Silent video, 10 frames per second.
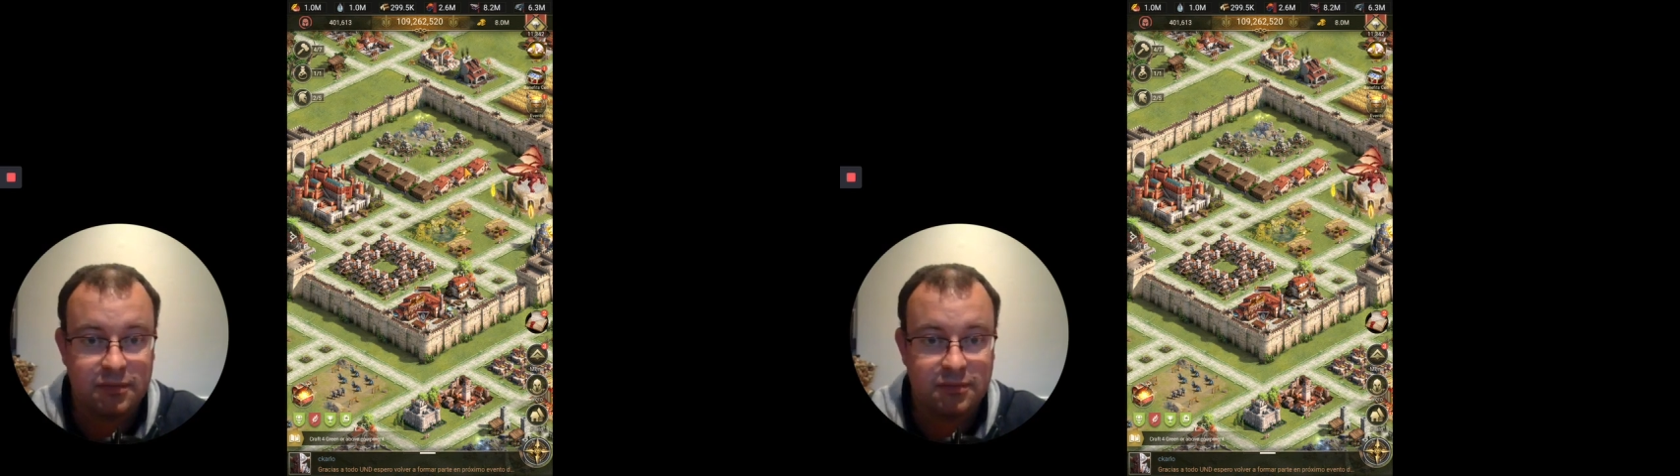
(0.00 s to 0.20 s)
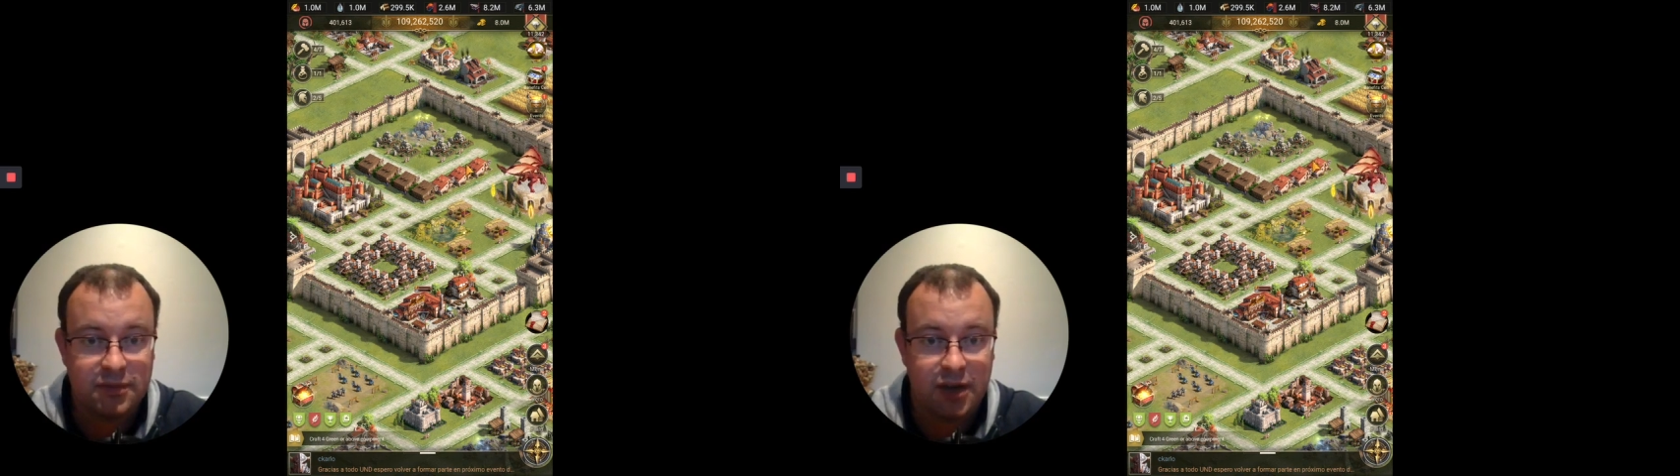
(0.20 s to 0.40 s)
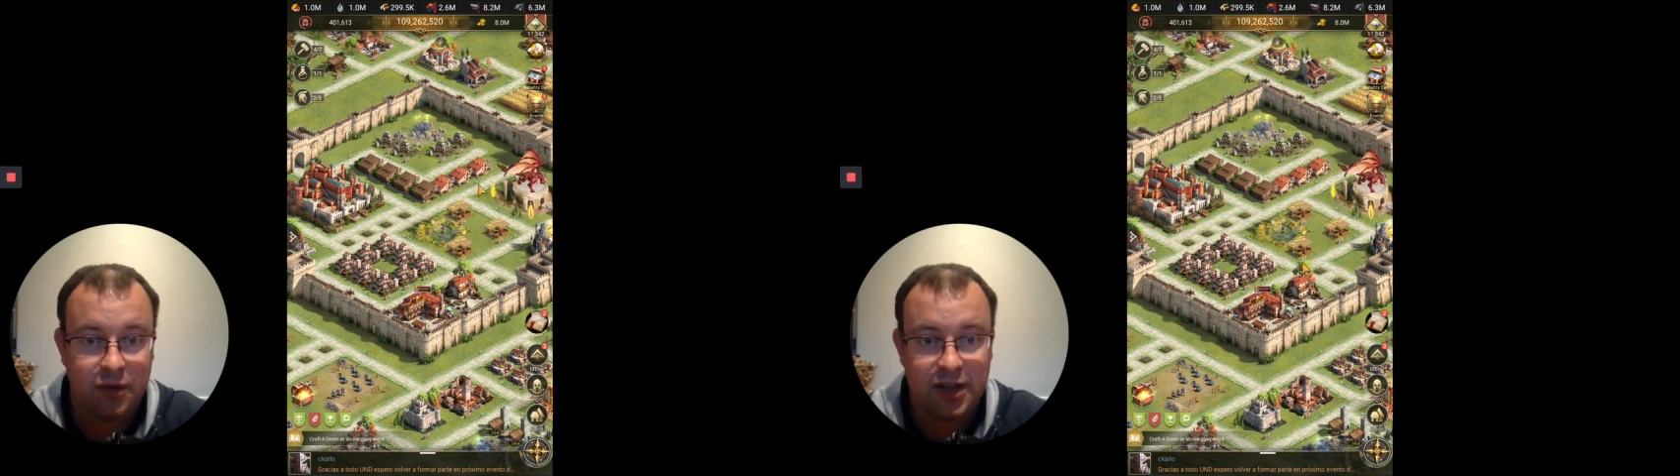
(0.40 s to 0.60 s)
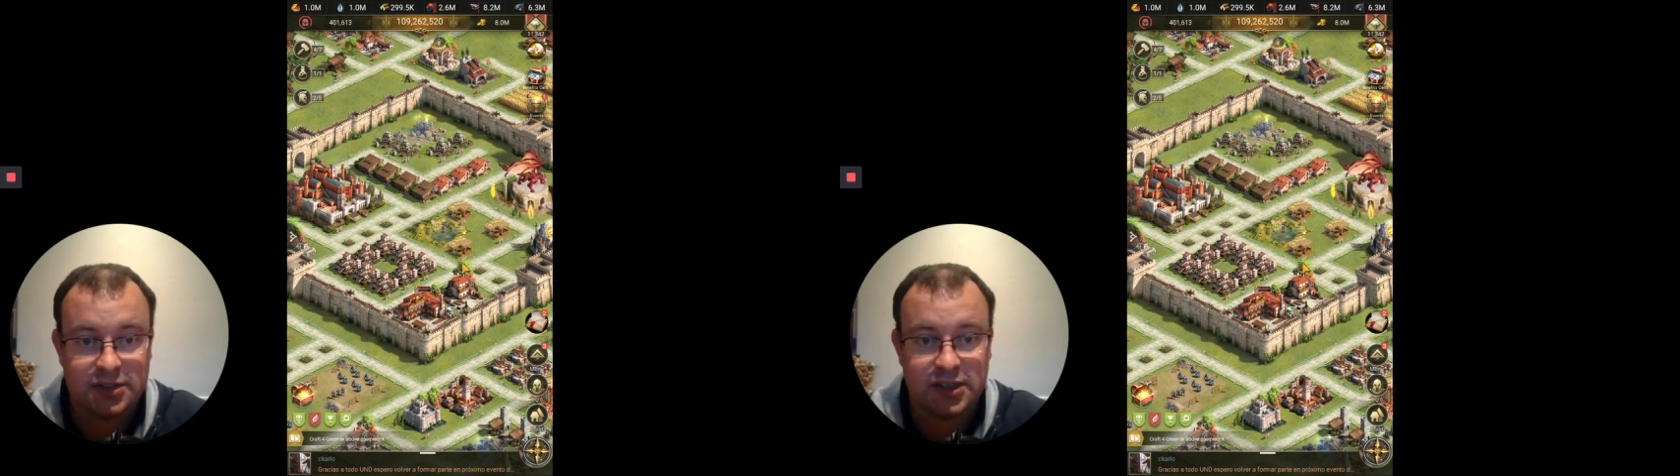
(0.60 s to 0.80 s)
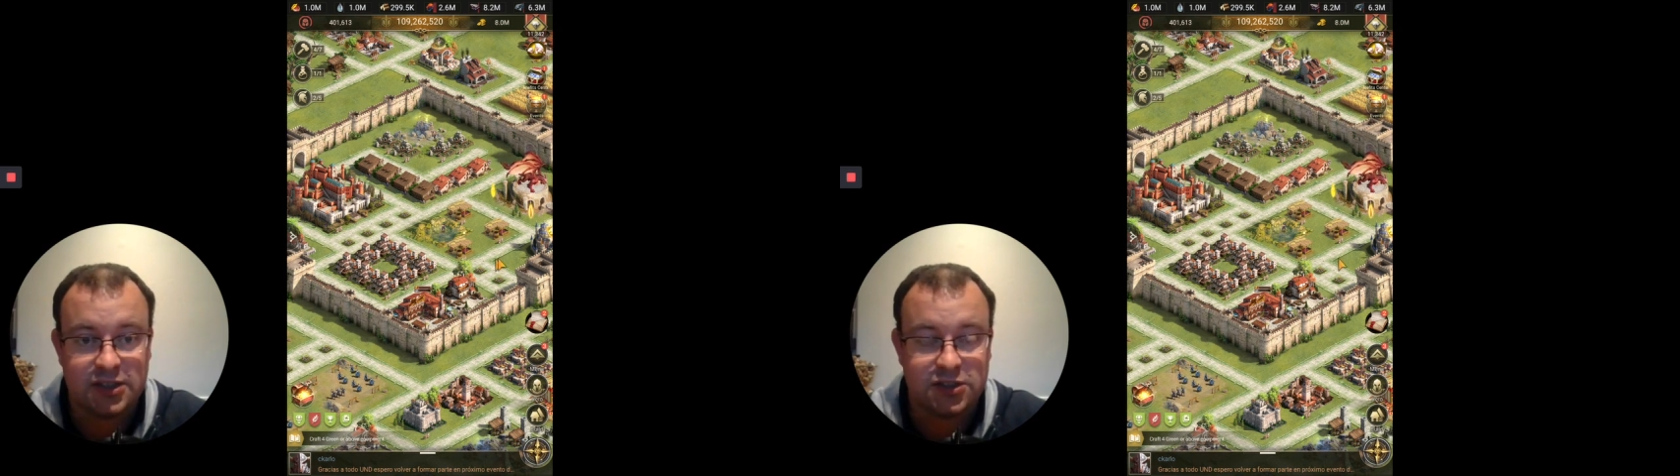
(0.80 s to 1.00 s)
you know, in
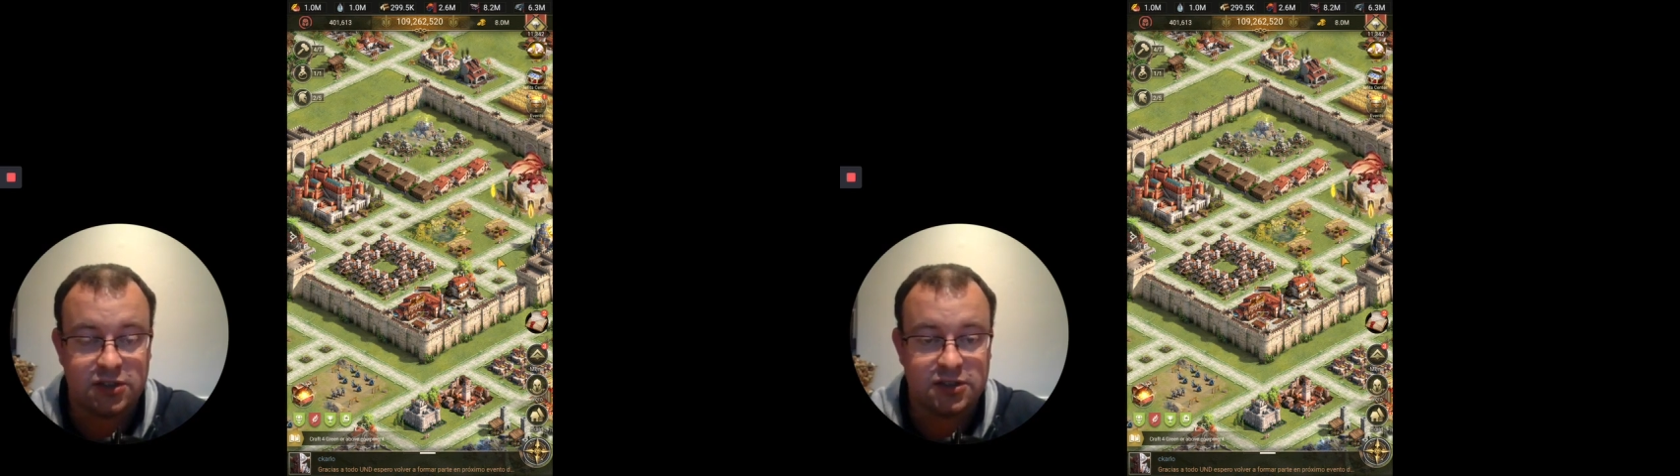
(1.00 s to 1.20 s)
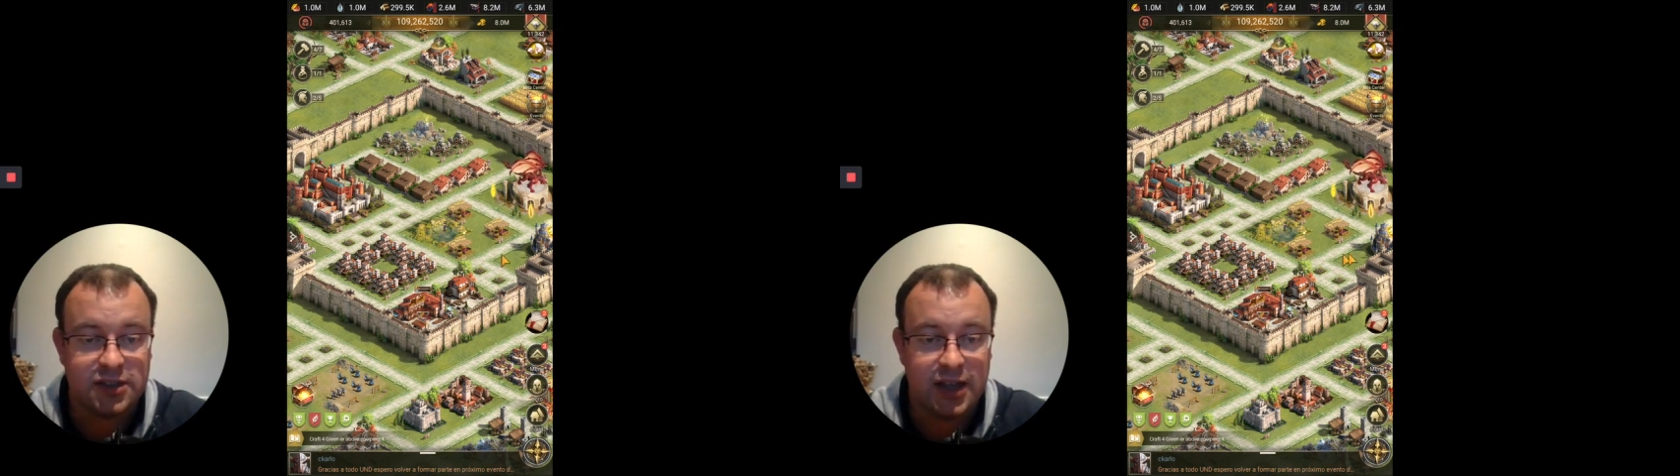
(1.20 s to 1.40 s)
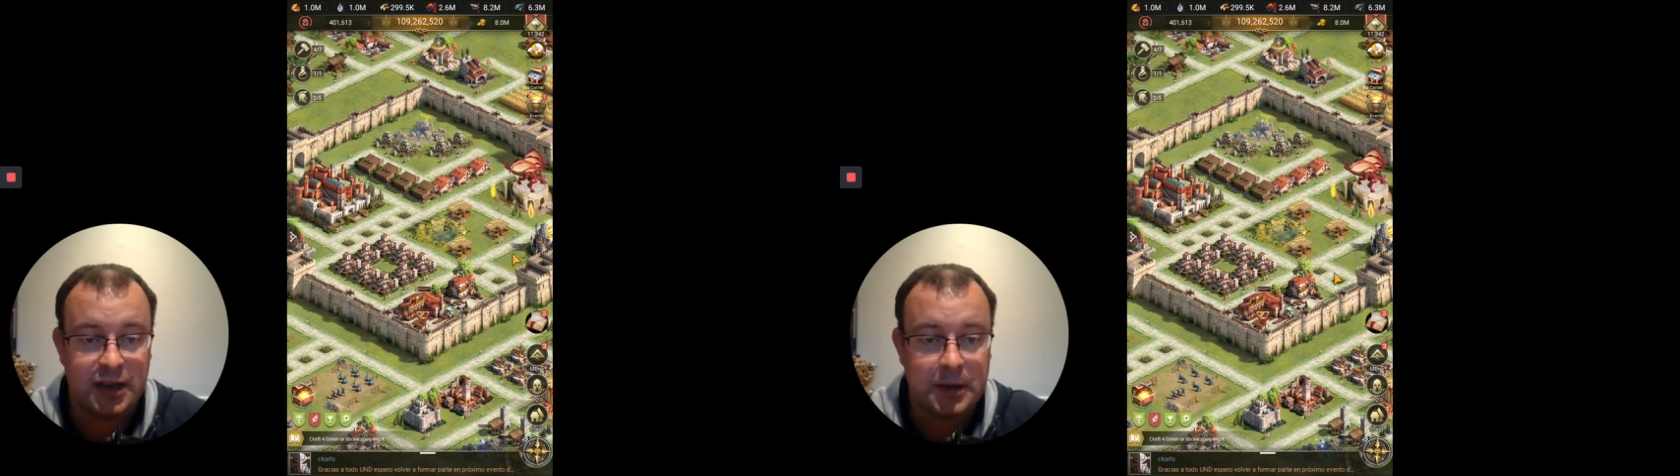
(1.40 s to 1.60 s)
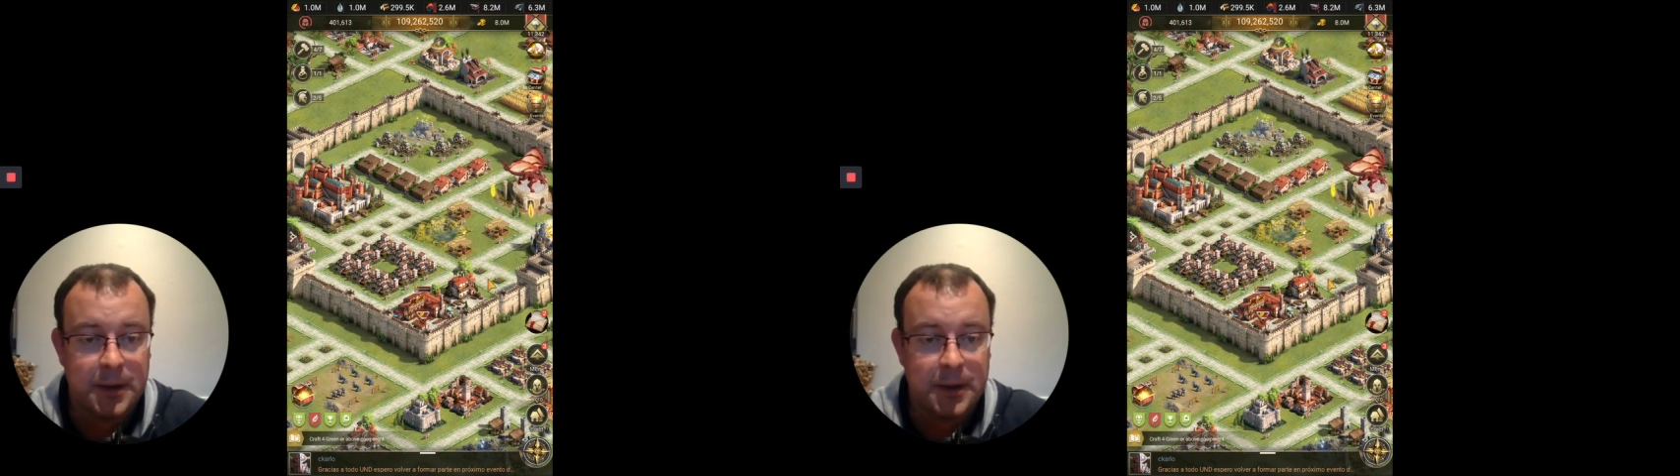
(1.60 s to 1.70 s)
existence, then